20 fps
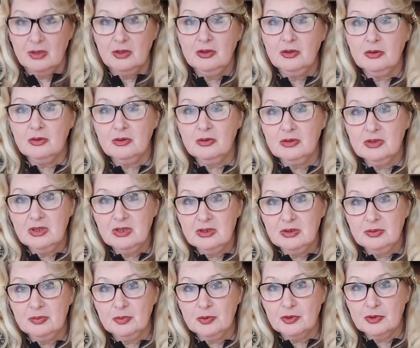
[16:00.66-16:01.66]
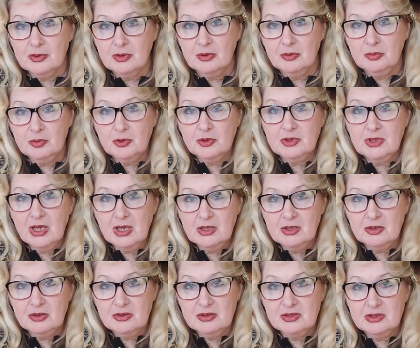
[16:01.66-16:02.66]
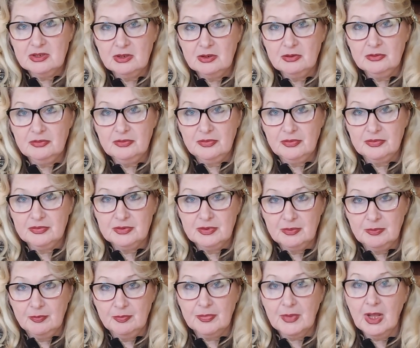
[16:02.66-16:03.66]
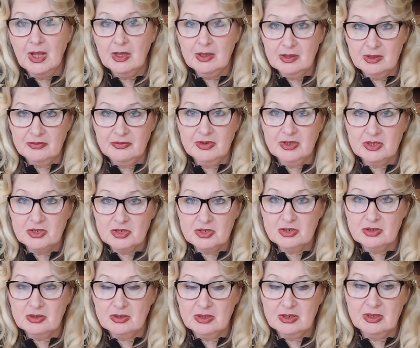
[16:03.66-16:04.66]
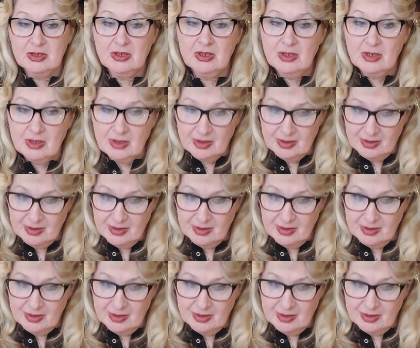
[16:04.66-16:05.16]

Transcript: you couldn't protect yourself, and eventually